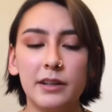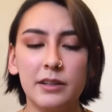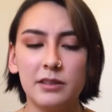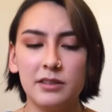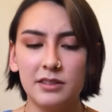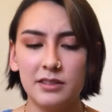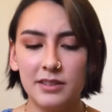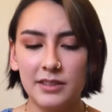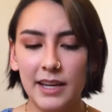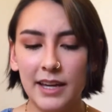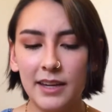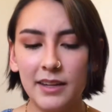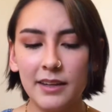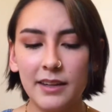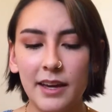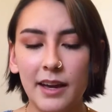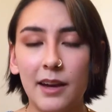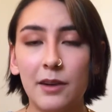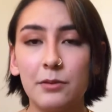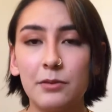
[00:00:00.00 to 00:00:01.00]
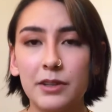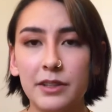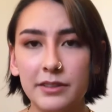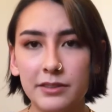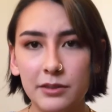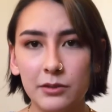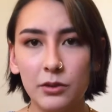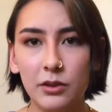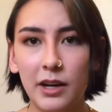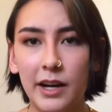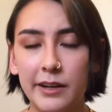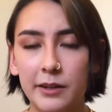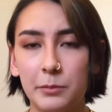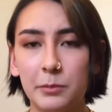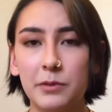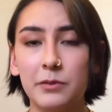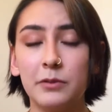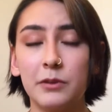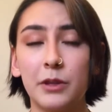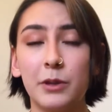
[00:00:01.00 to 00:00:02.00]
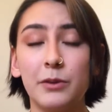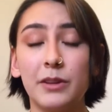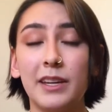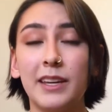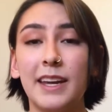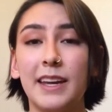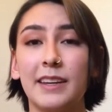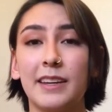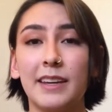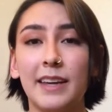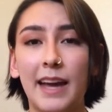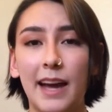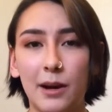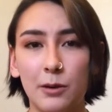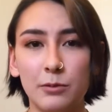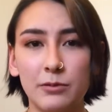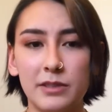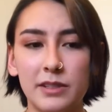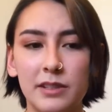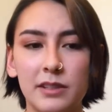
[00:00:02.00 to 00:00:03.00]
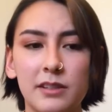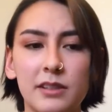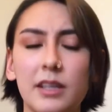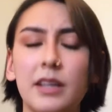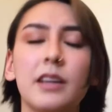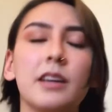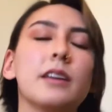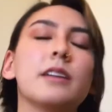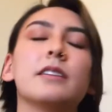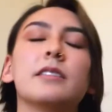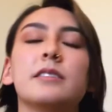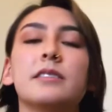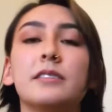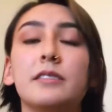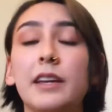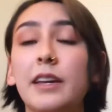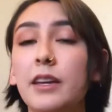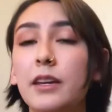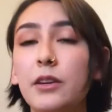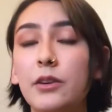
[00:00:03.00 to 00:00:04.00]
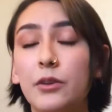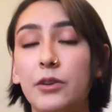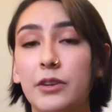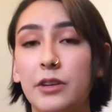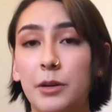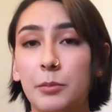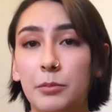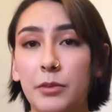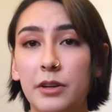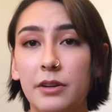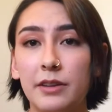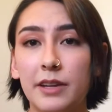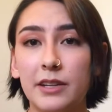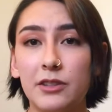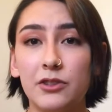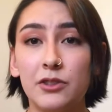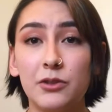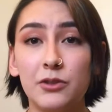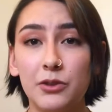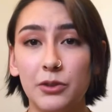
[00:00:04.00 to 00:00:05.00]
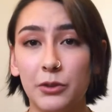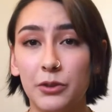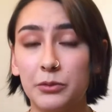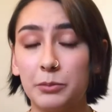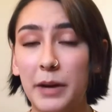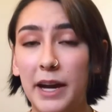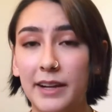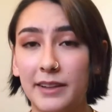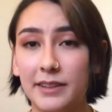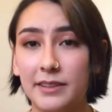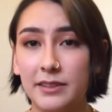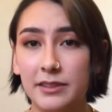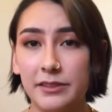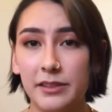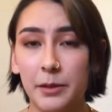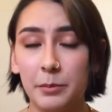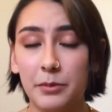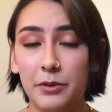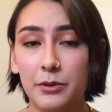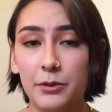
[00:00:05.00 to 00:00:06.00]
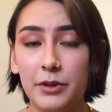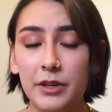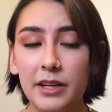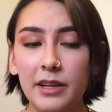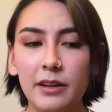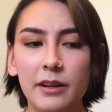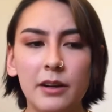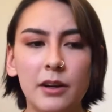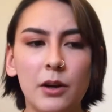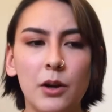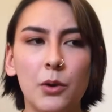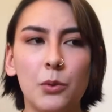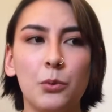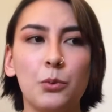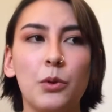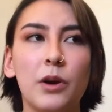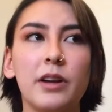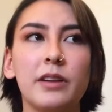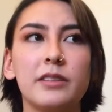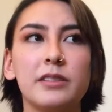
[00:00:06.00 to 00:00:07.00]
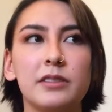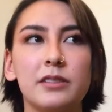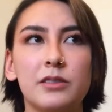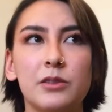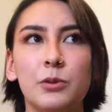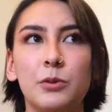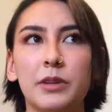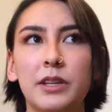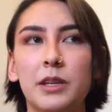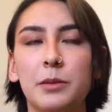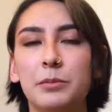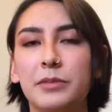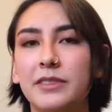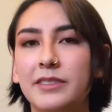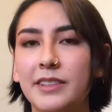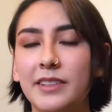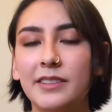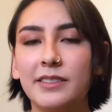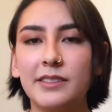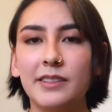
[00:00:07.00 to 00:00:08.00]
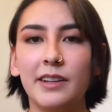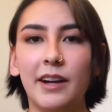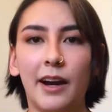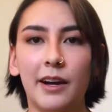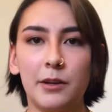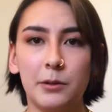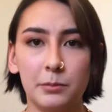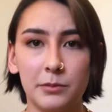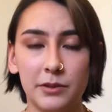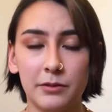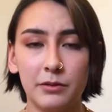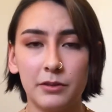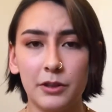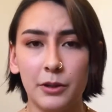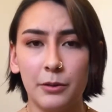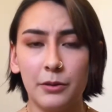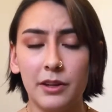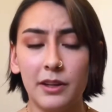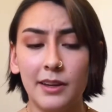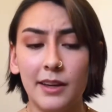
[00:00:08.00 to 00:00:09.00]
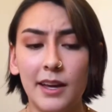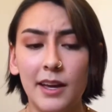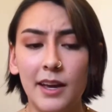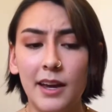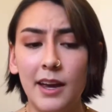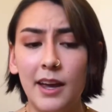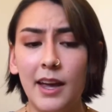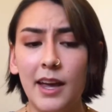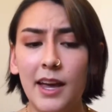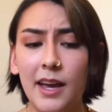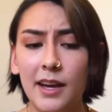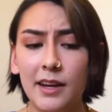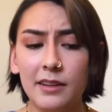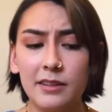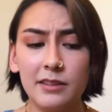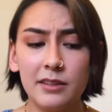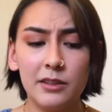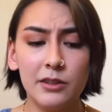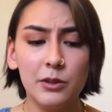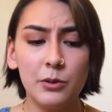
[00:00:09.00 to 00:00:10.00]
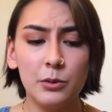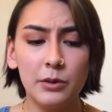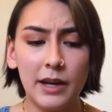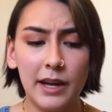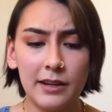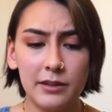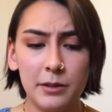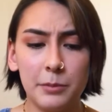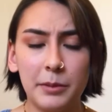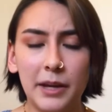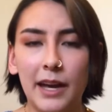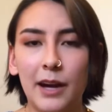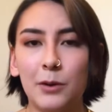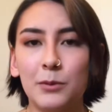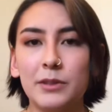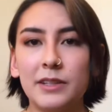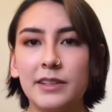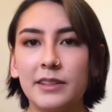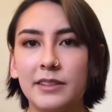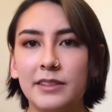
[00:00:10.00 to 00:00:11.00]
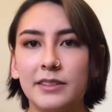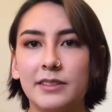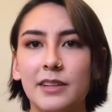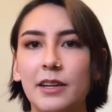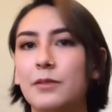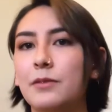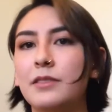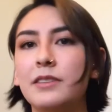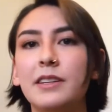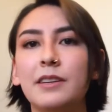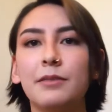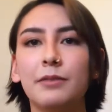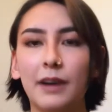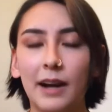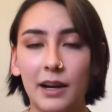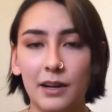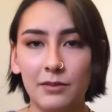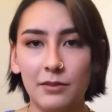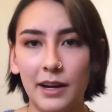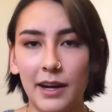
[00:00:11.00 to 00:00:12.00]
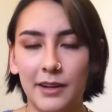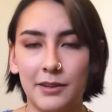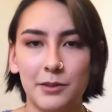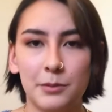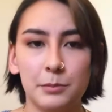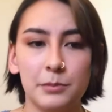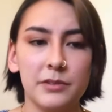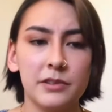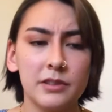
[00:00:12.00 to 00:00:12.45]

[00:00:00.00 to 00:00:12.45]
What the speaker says: take every single item of clothing and count it. Say your number that you chose back in step 3 was to keep 60 items of clothing, and you end up counting 75 items.